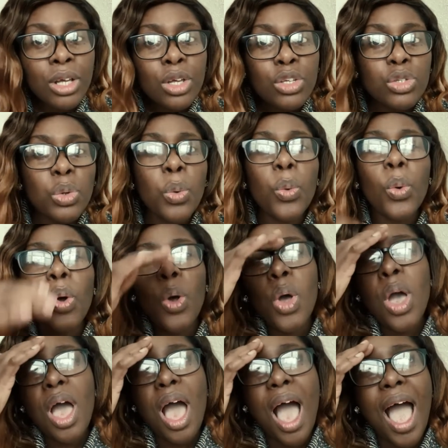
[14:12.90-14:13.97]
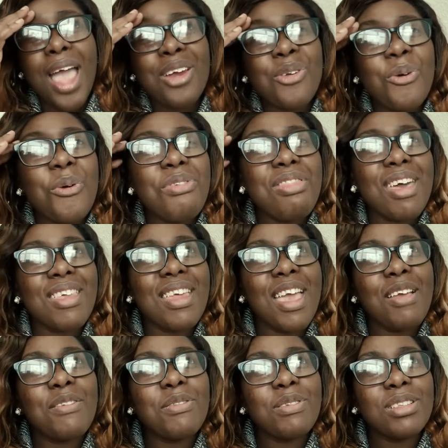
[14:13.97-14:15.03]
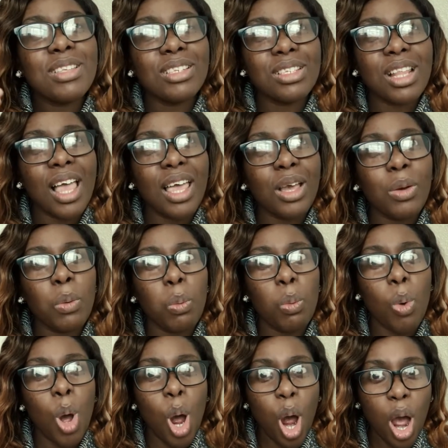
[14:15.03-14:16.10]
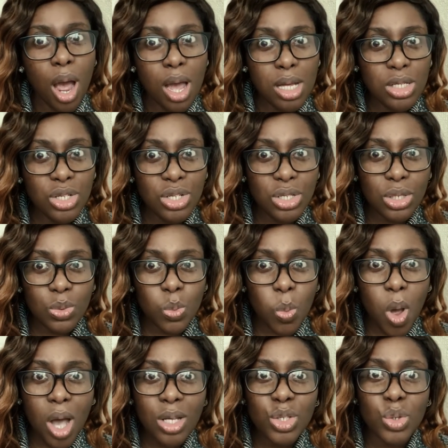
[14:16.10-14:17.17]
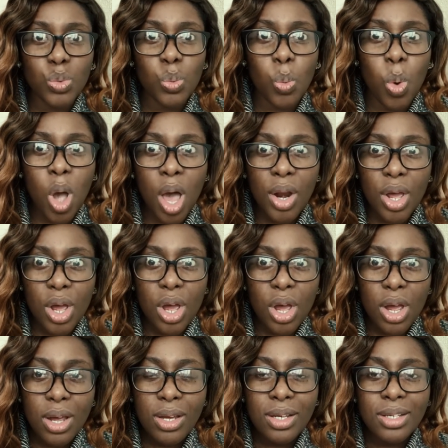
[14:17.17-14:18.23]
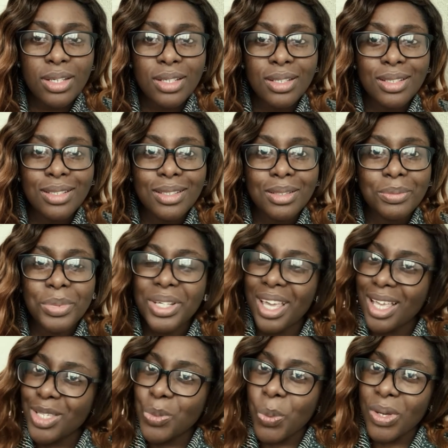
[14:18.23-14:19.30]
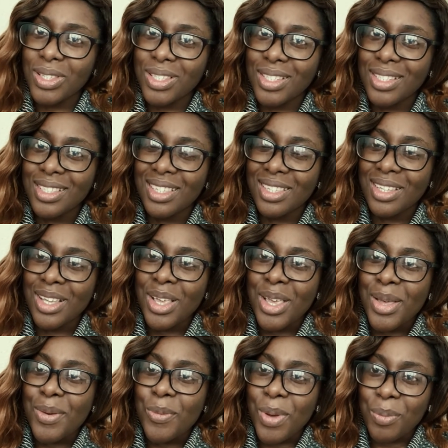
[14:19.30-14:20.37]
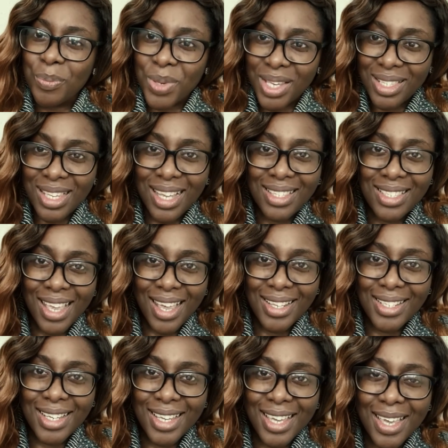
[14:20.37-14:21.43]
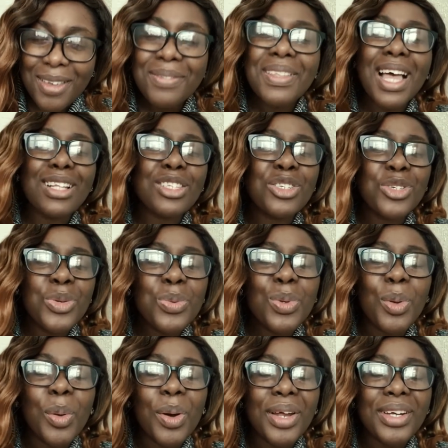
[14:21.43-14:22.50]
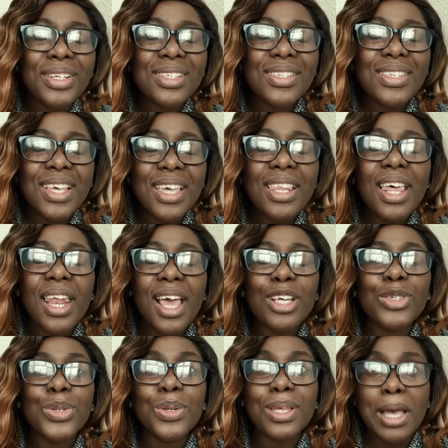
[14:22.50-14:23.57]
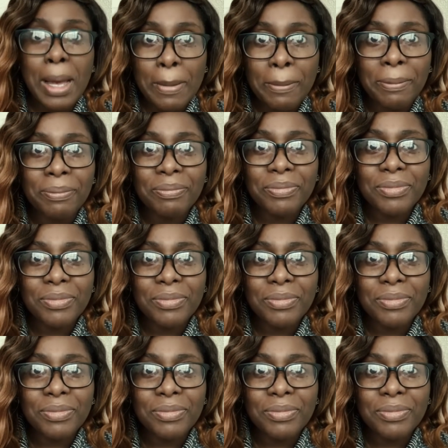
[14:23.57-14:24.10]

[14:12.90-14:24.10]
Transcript: So I know that everyone is like, what? Jesus walked on water? But guess what? When Peter said, if that's you, Lord, say that I shall come.